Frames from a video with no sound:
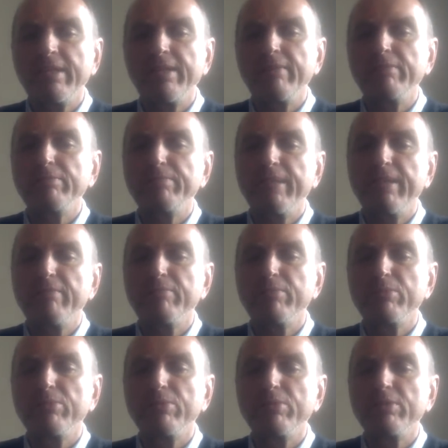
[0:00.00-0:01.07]
He was big and
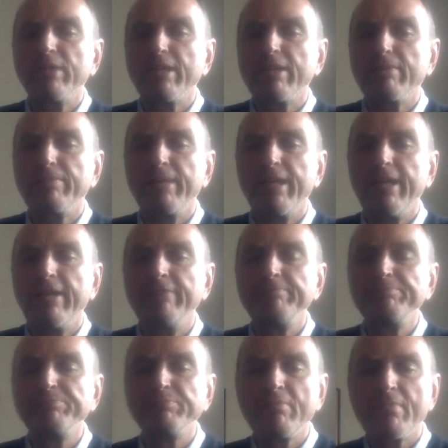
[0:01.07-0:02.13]
broad like a bear,
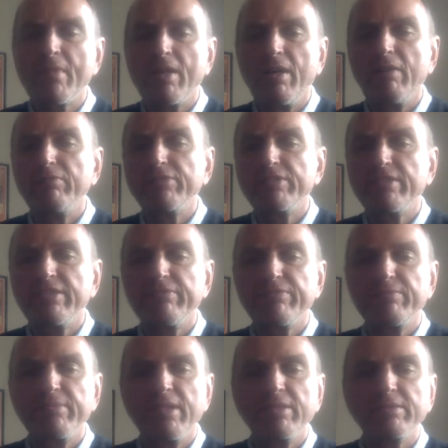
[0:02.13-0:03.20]
obviously
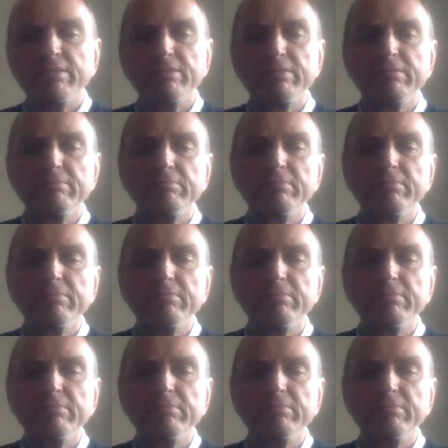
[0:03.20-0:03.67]
from London.